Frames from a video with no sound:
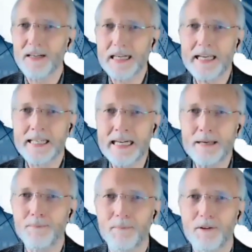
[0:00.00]
a lag
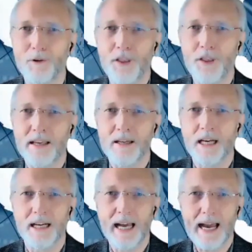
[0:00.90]
time before they can
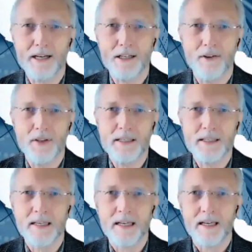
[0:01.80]
act on this,